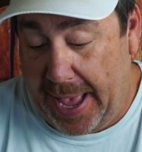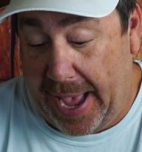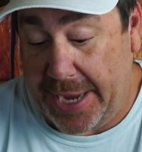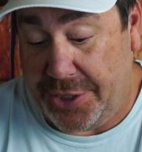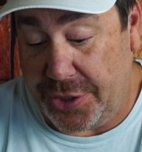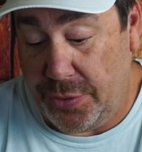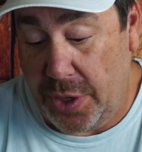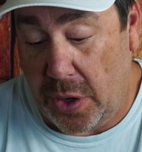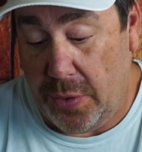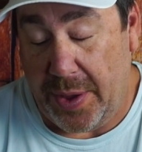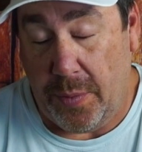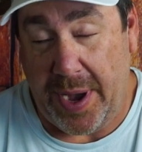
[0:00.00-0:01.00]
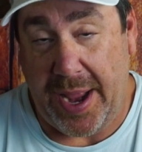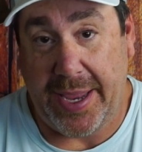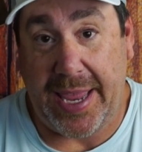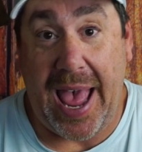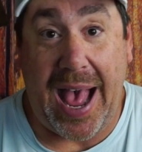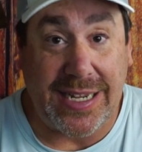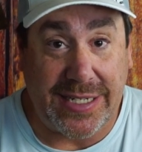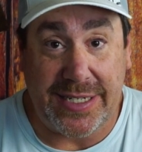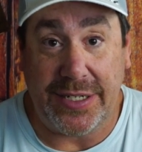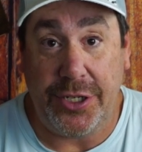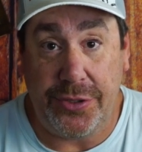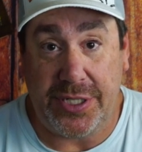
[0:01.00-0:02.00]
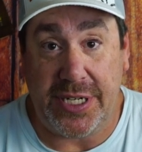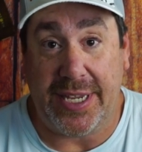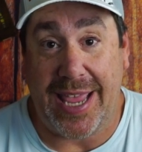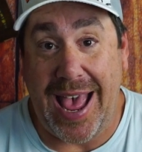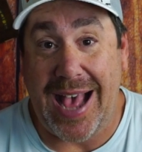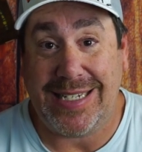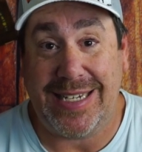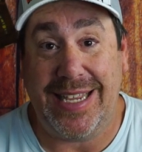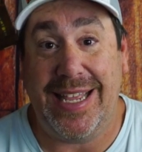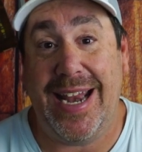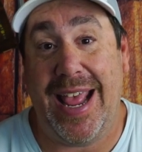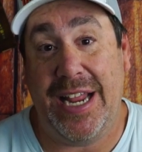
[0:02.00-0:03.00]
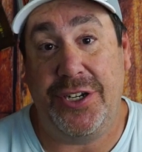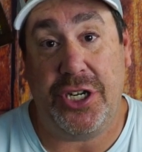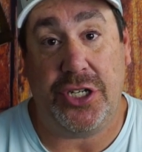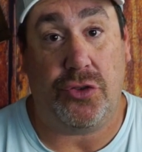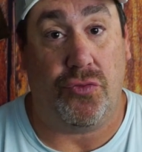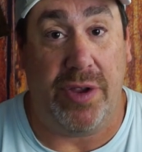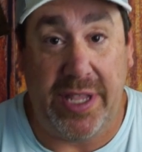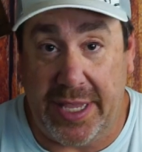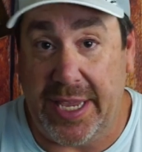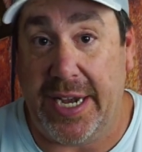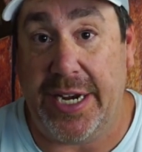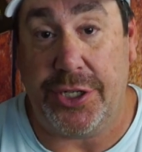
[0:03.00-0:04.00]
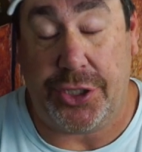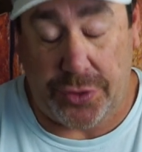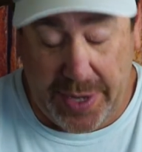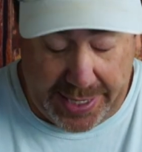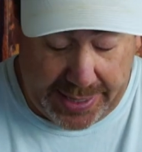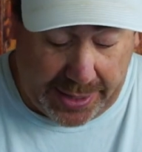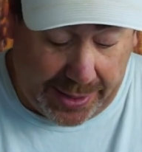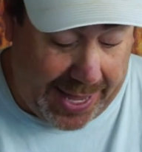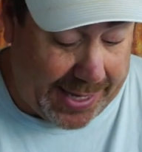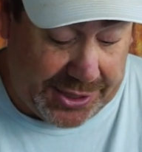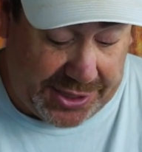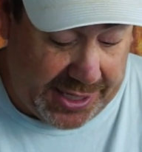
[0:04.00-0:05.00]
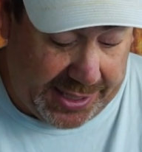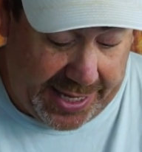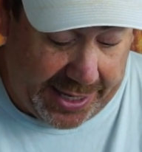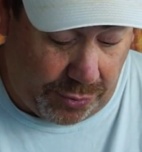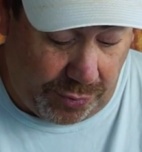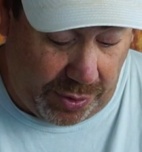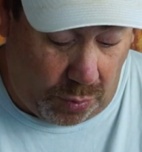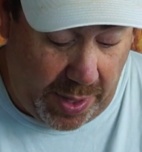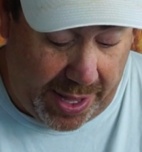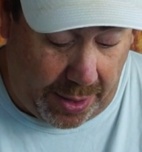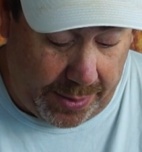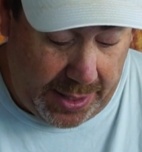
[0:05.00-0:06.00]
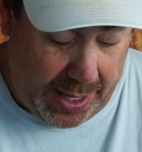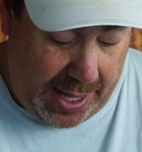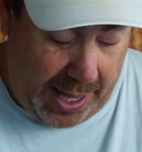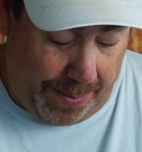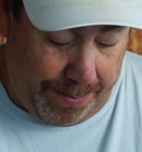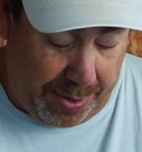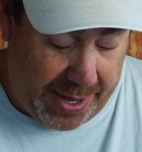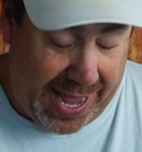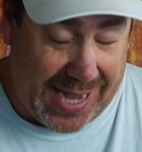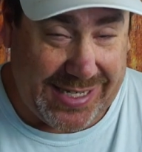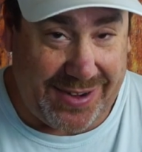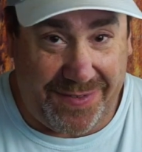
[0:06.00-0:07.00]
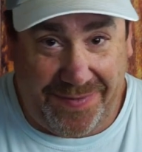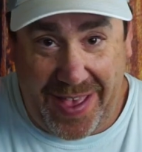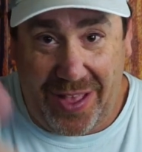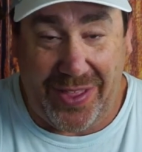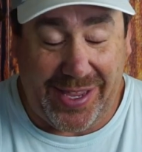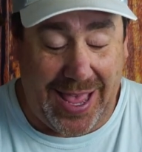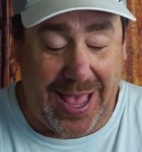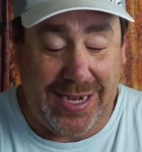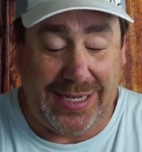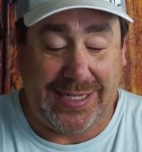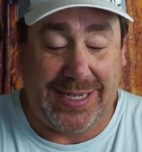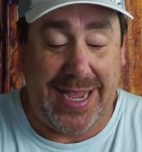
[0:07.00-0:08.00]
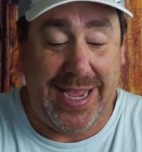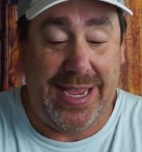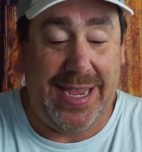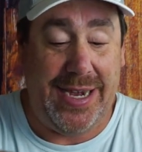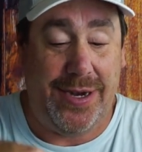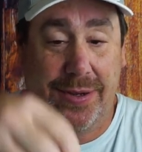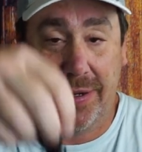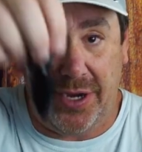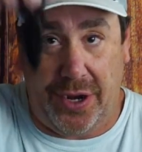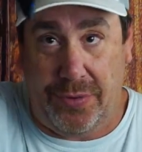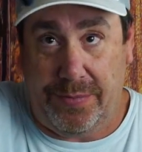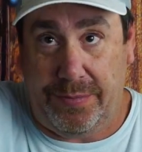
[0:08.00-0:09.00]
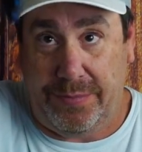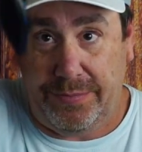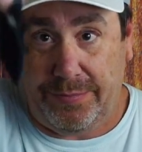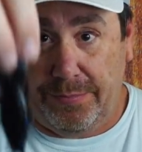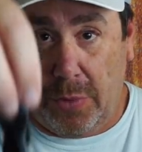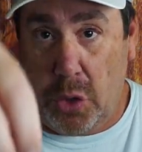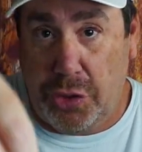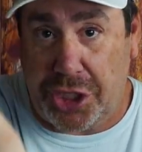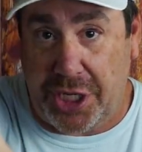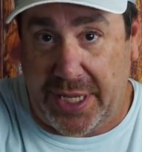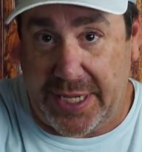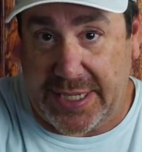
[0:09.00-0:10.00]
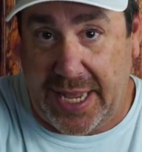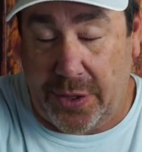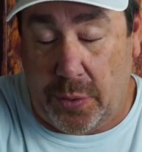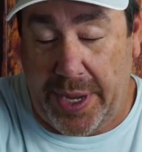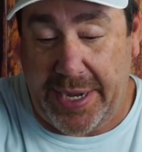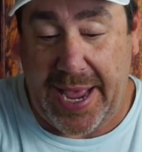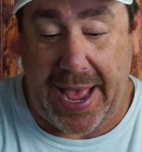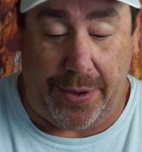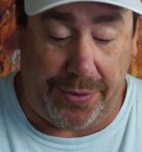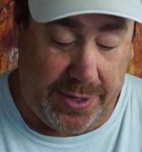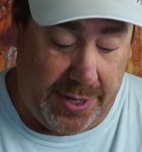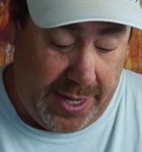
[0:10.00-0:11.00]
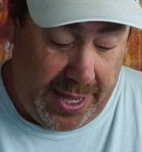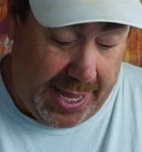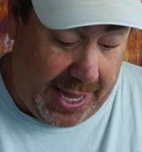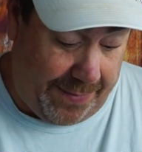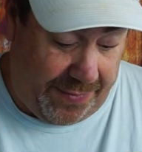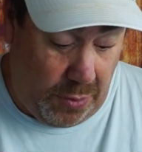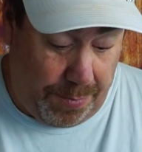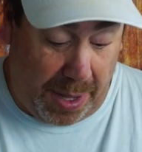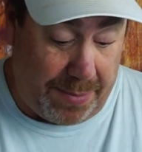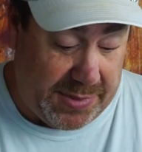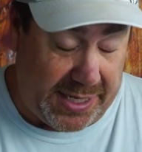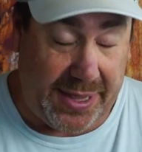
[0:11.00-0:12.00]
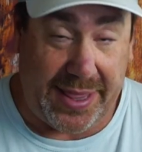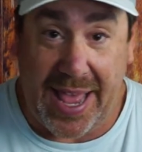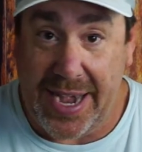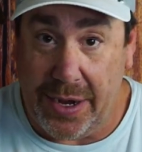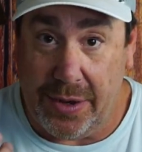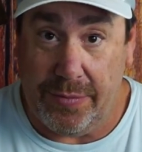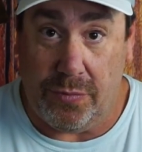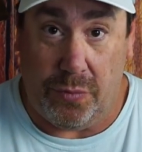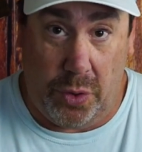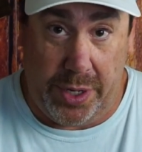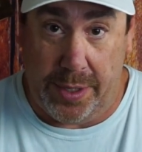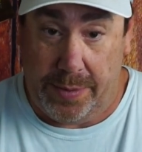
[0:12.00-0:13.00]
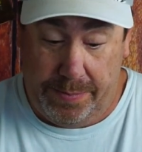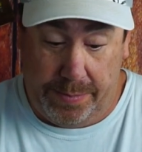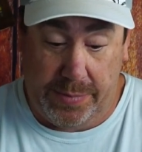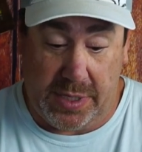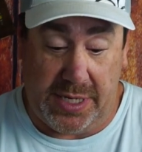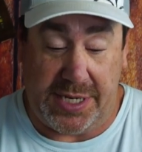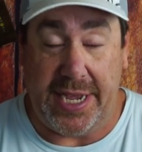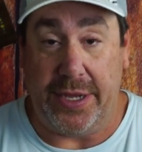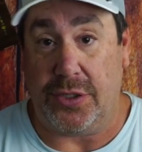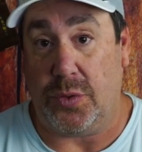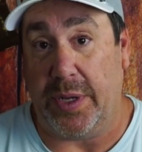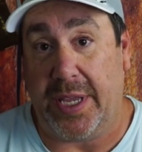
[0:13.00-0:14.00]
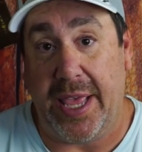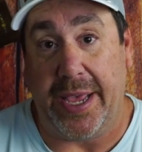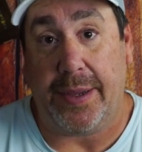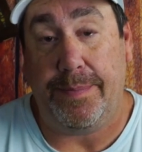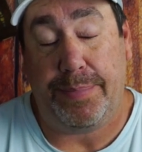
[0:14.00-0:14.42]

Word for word: I do know that when I cast it, used it casting it and just reeling it in straight, the legs did kick real well. But as it fell, it kind of stayed, you know, motionless on the way down. If you bumped it, then it would, the tails would kick.